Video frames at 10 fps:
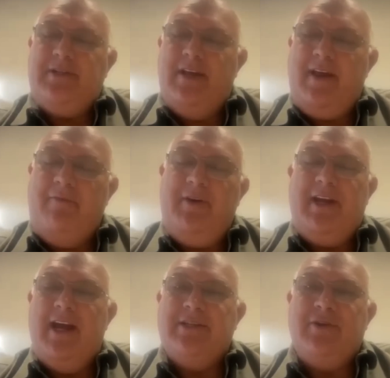South
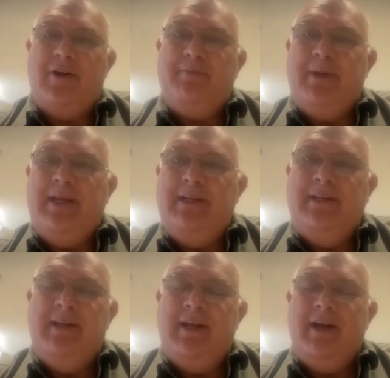Africa has not
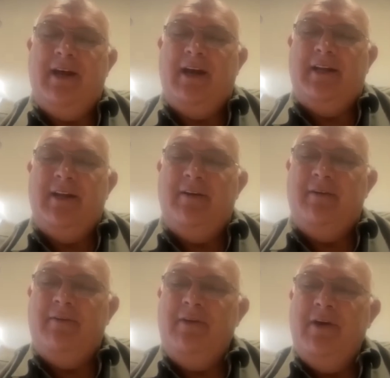been in
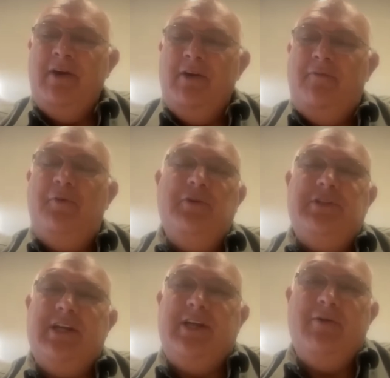a food
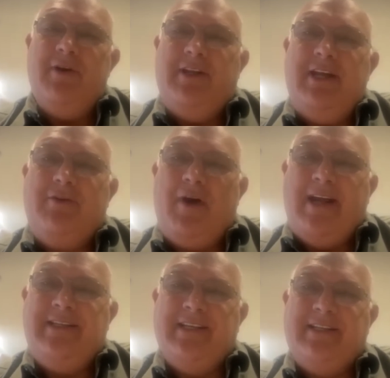security
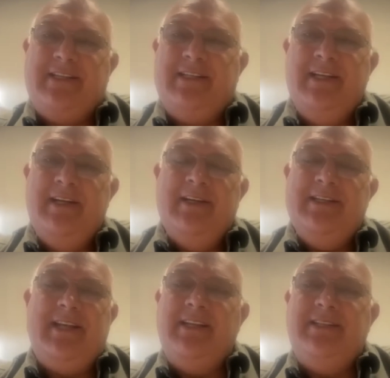crisis
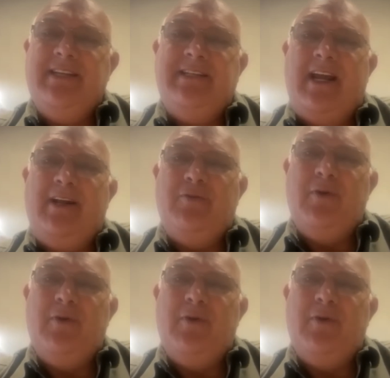since the Second